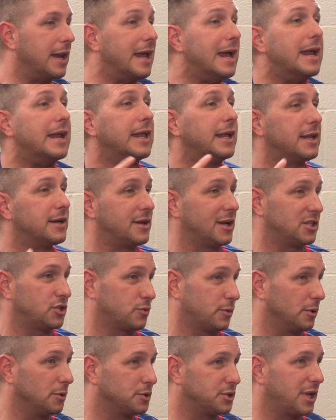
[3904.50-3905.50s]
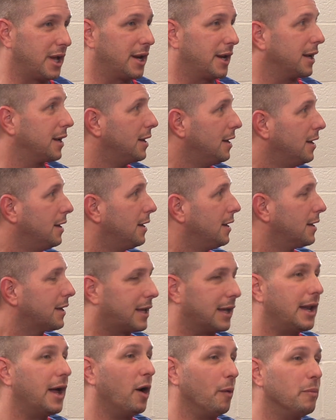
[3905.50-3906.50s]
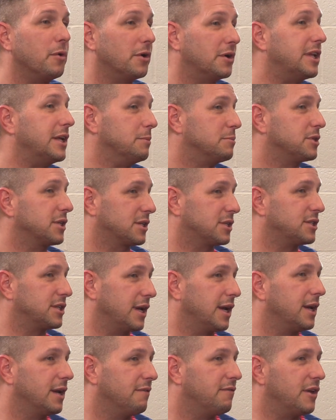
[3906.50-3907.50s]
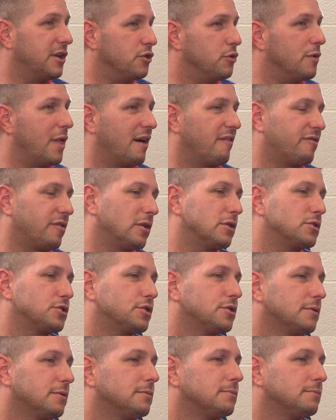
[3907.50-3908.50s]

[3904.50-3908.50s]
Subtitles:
any industrial setting can help their team succeed if they do that first.